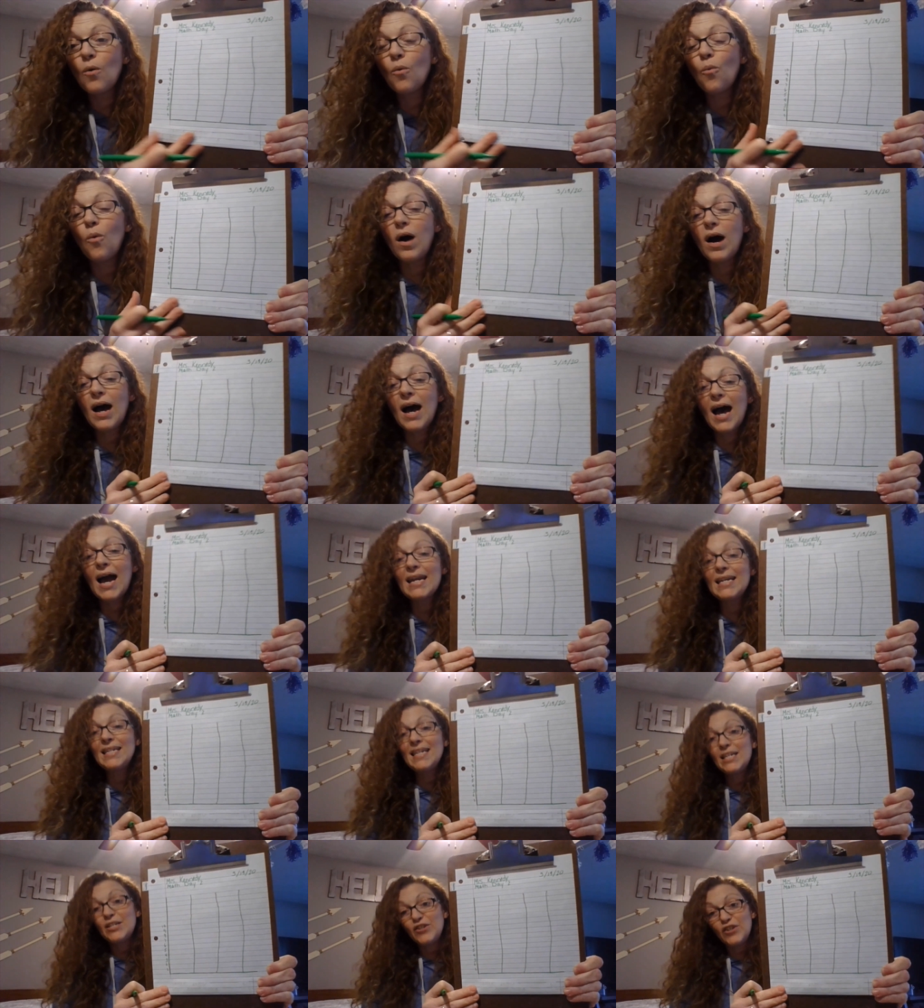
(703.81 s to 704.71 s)
What I
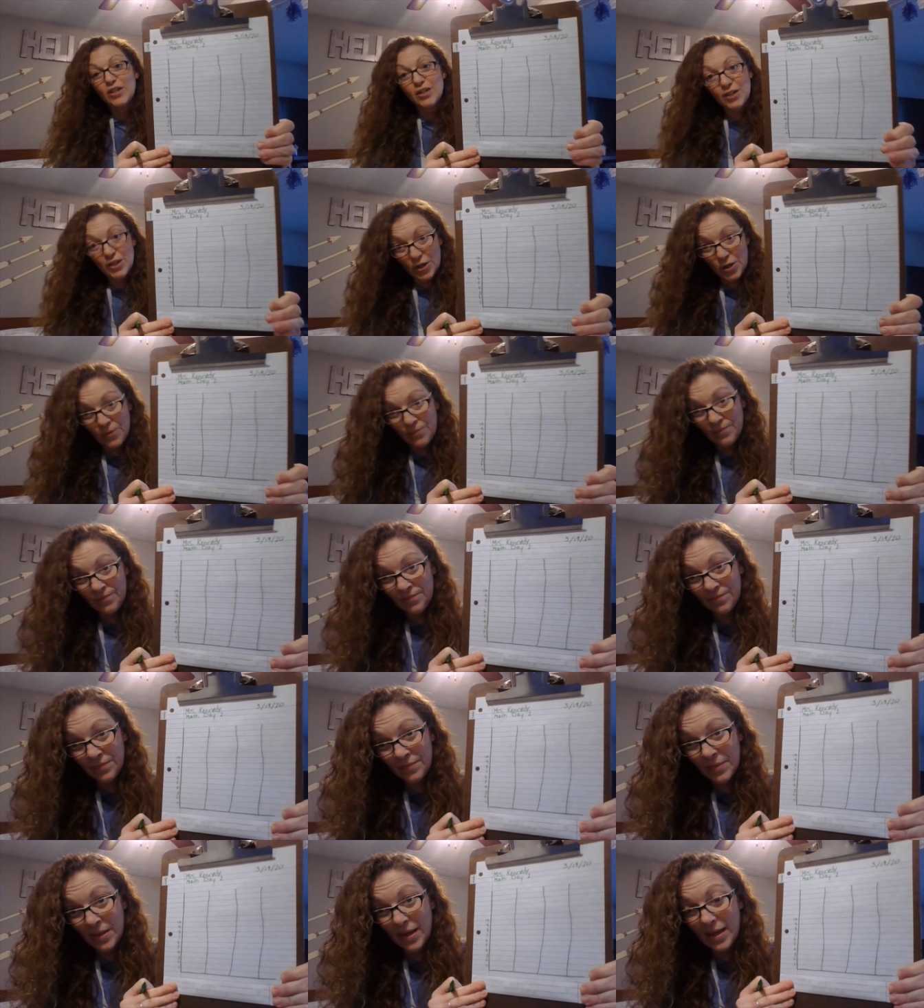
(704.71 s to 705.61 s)
need you to do
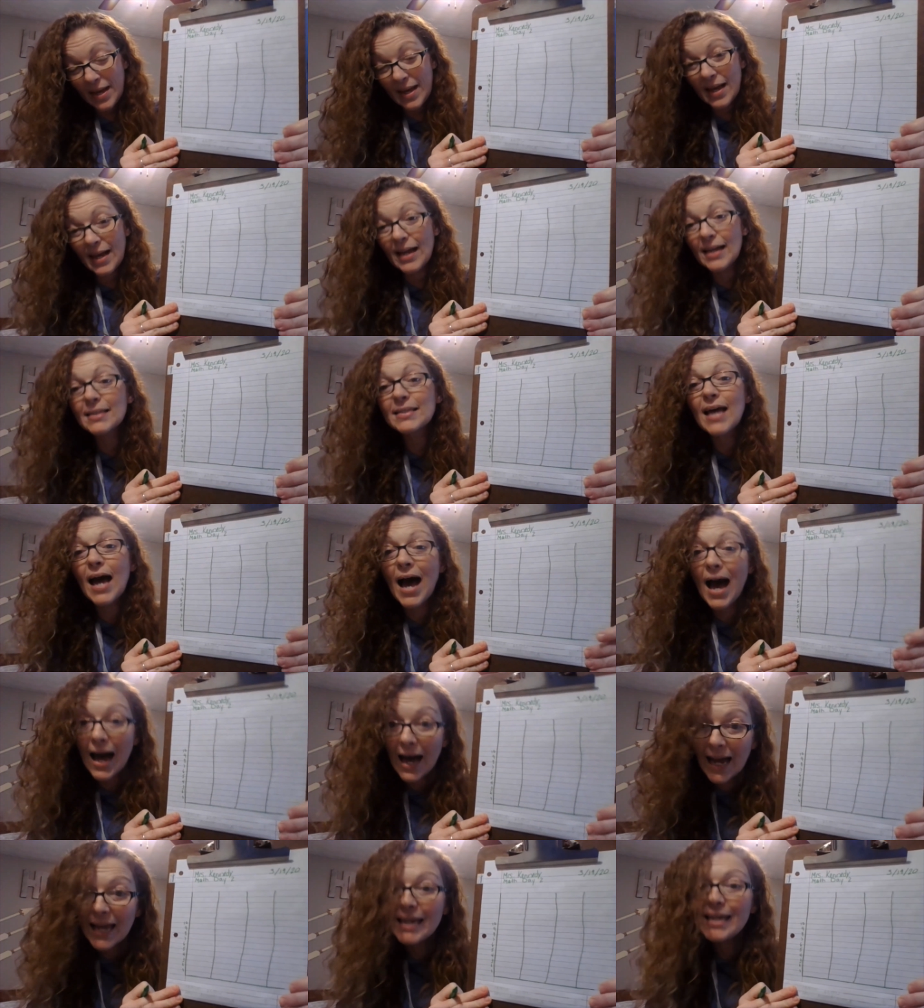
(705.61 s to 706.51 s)
is
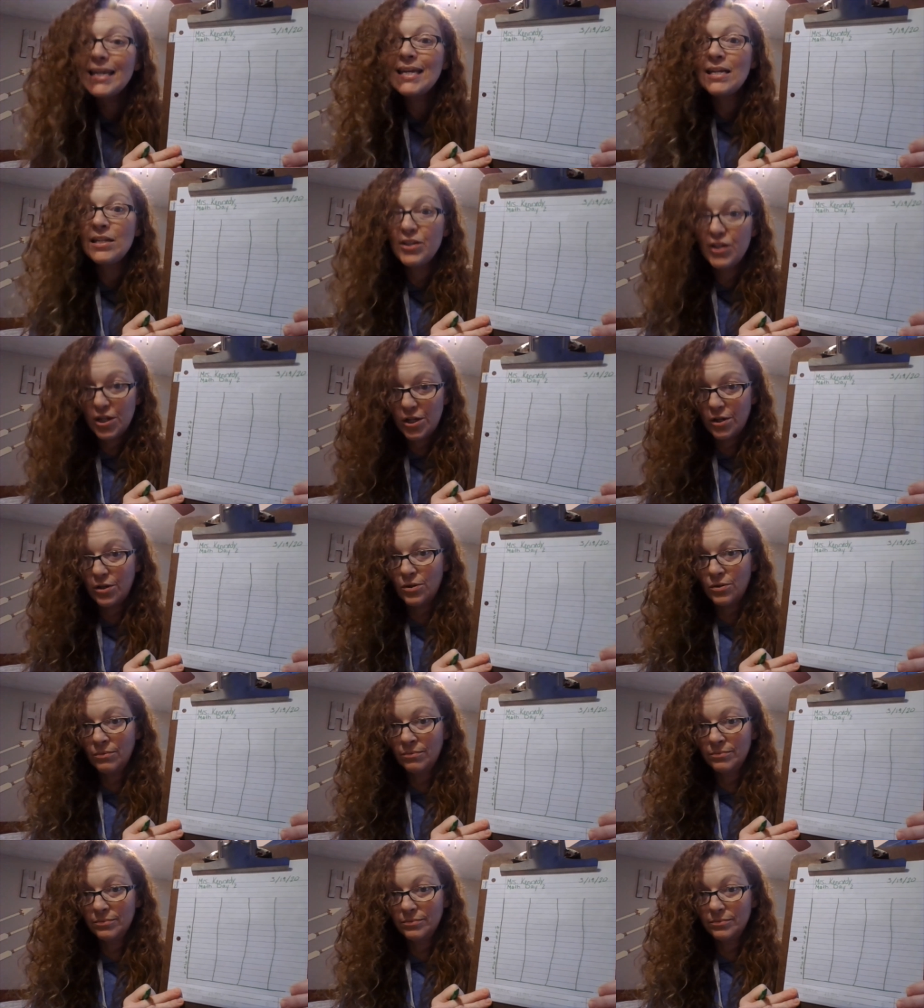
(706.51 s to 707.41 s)
I need you,
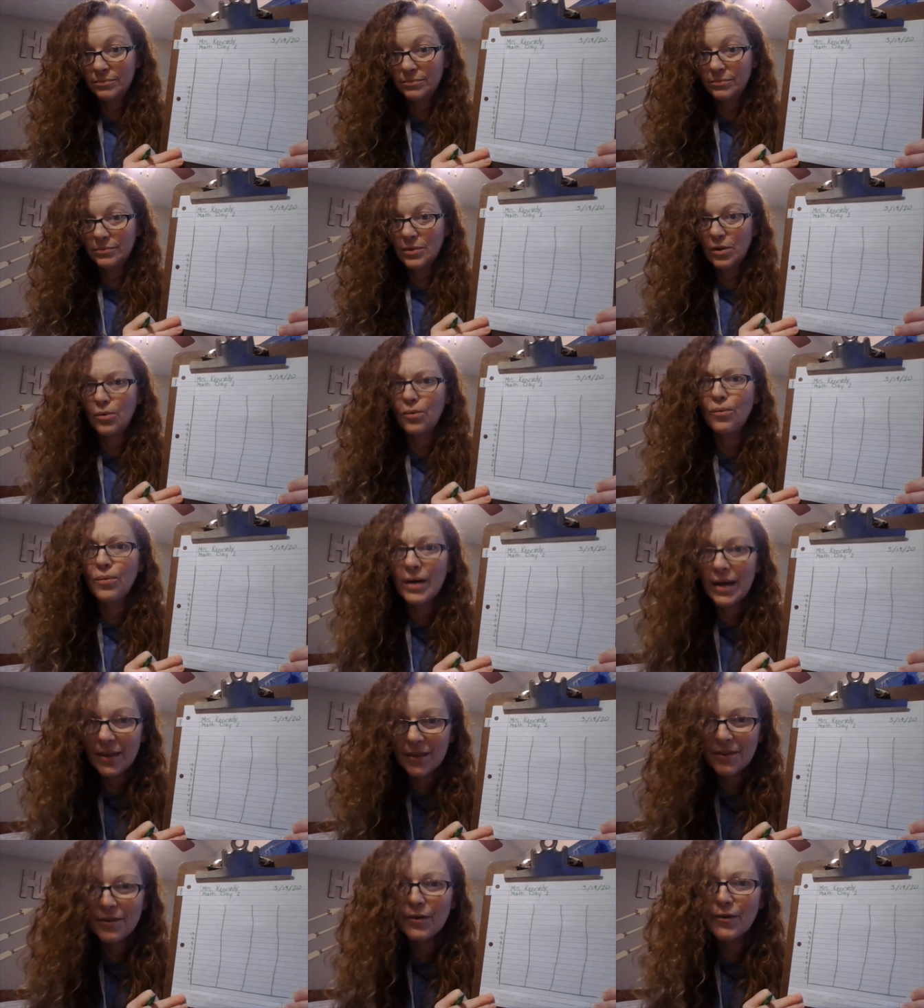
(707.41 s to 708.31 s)

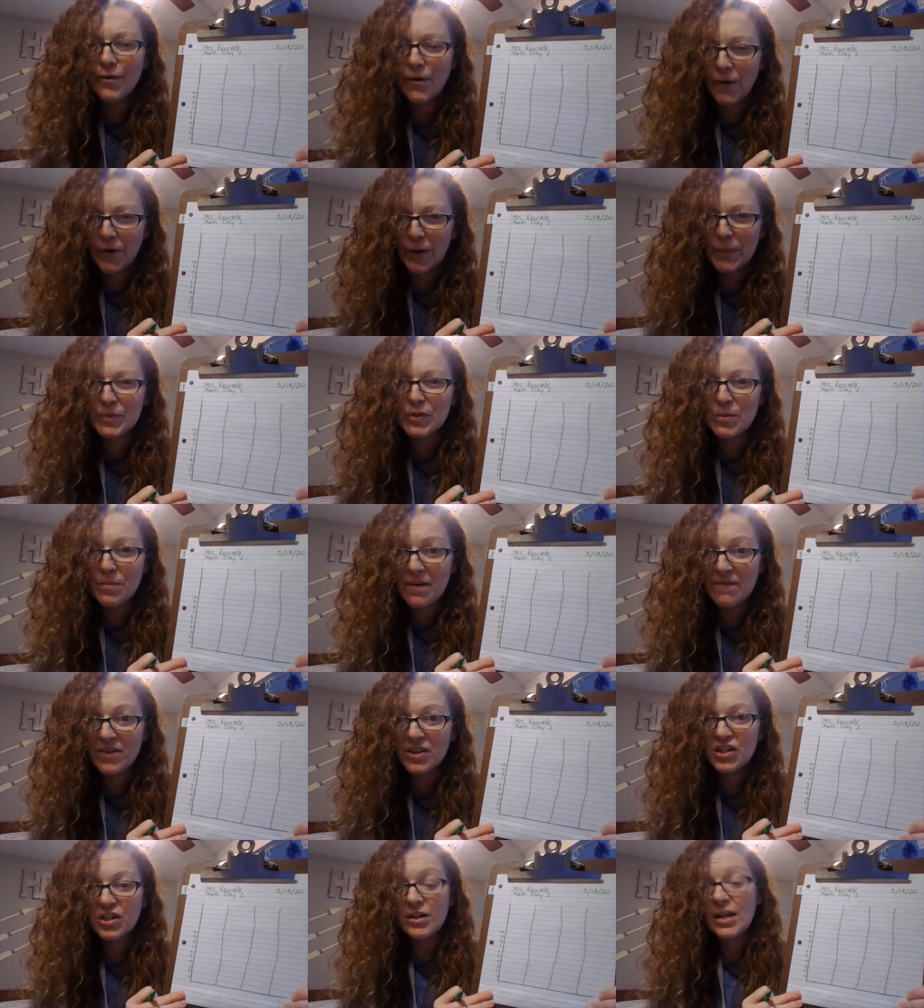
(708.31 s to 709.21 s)
with grown-up
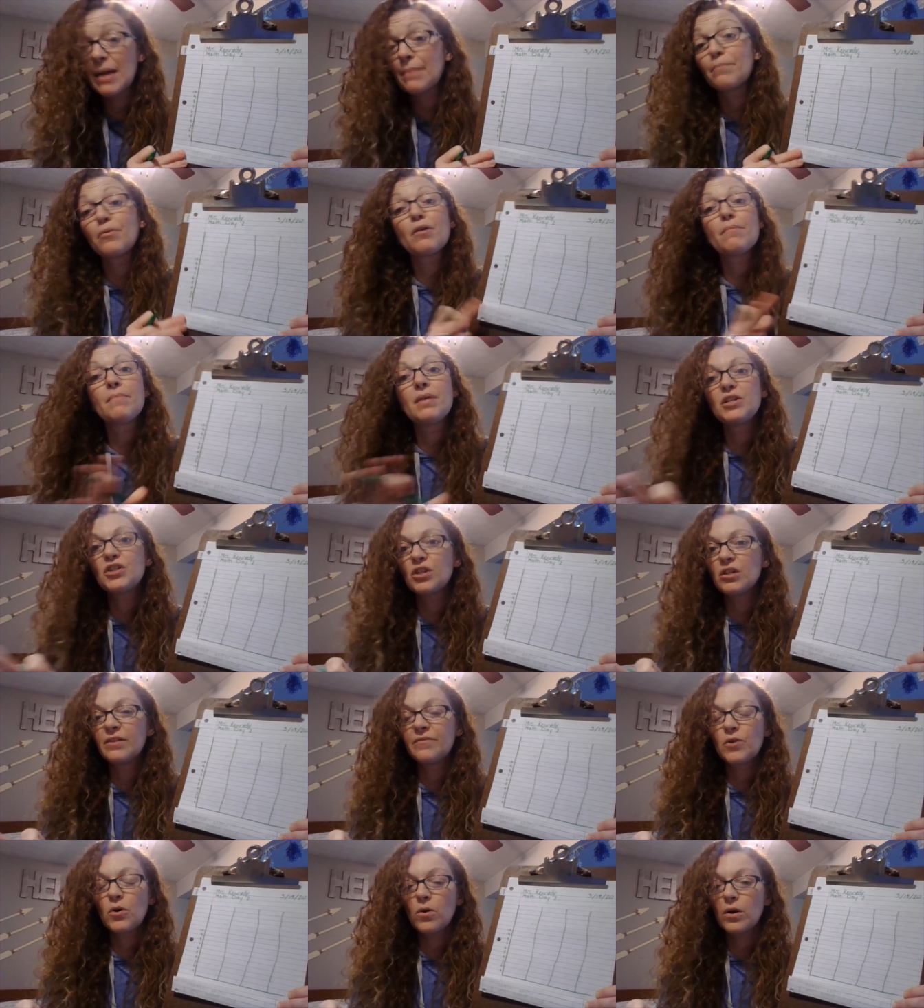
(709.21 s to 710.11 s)
supervision and
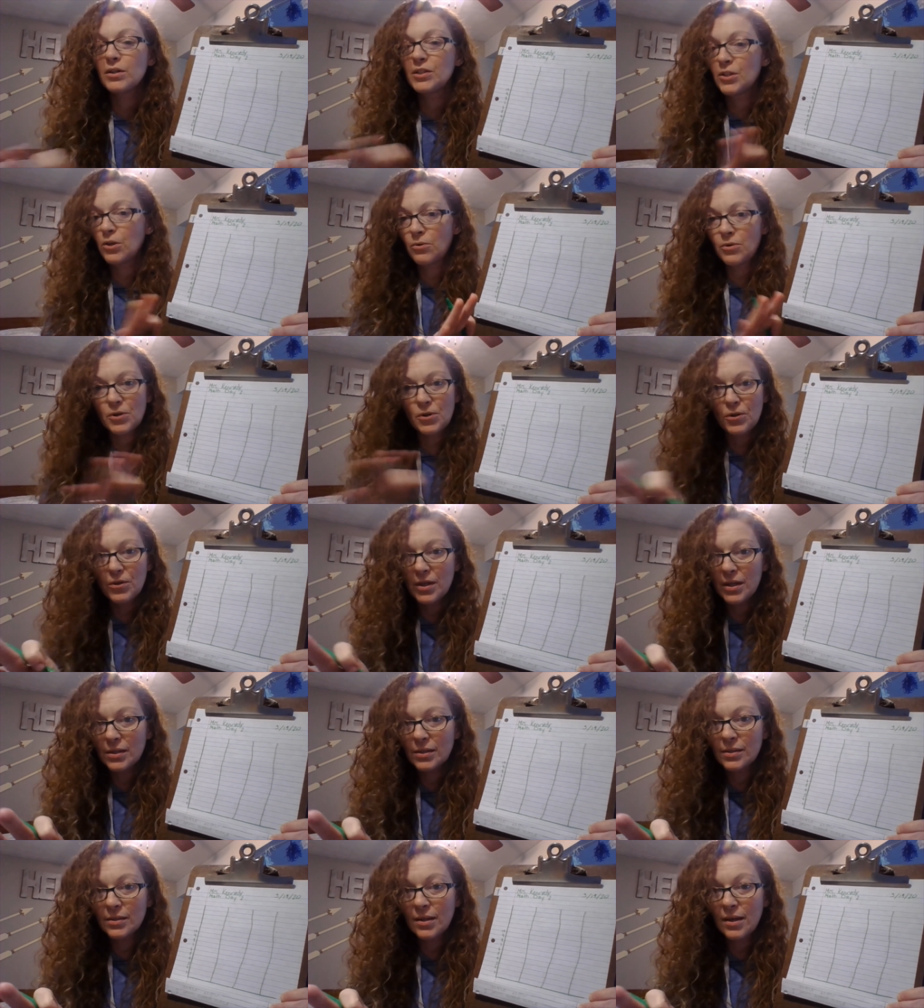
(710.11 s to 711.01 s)
permission, of course, don't do
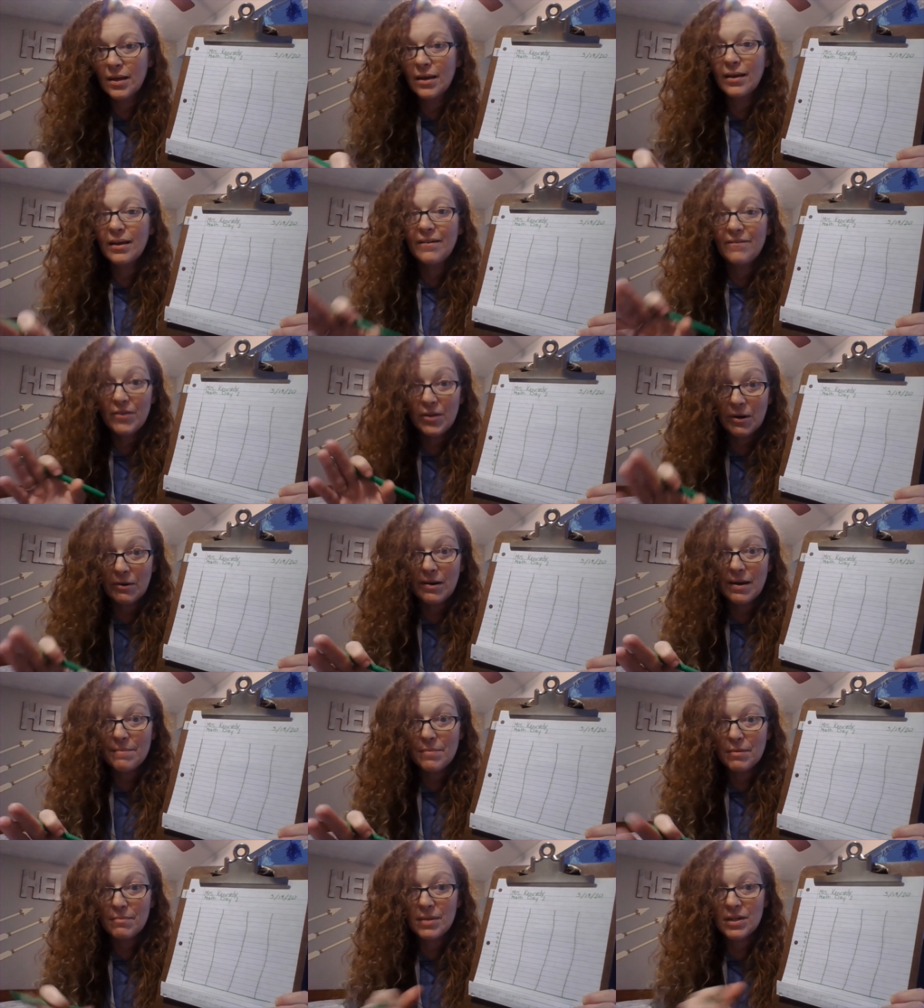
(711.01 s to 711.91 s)
this if you don't
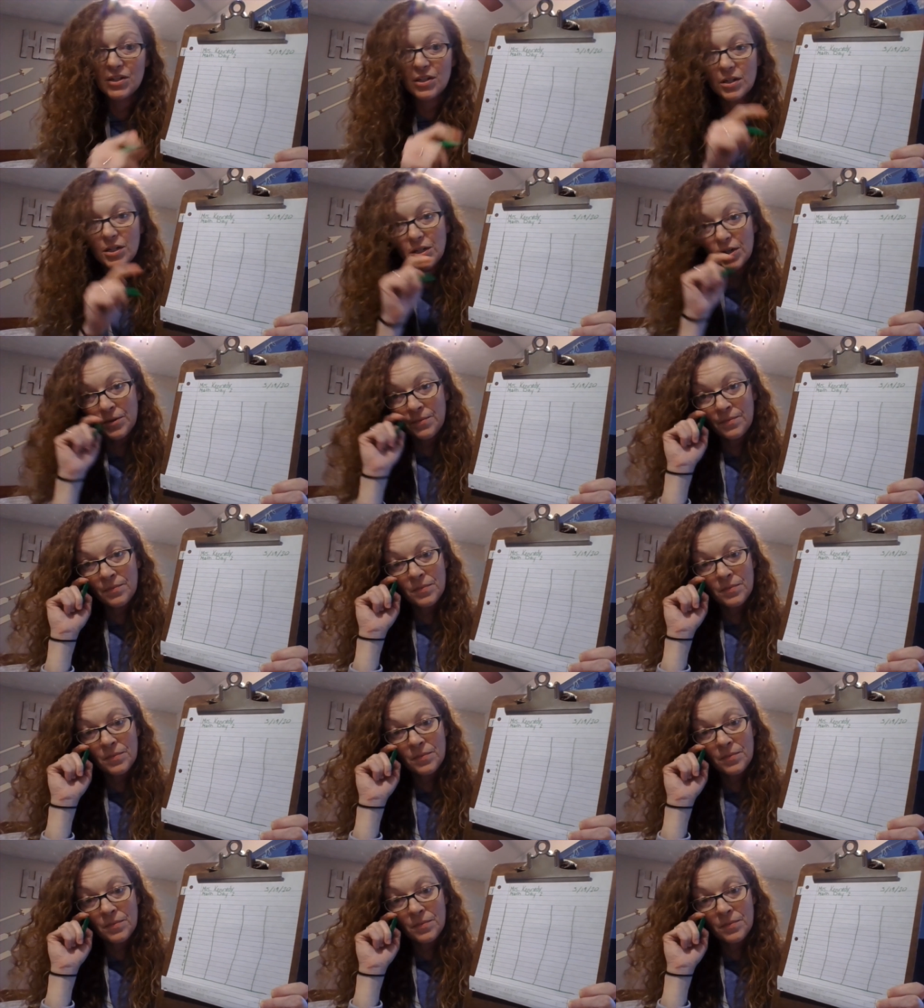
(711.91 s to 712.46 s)
have permission to.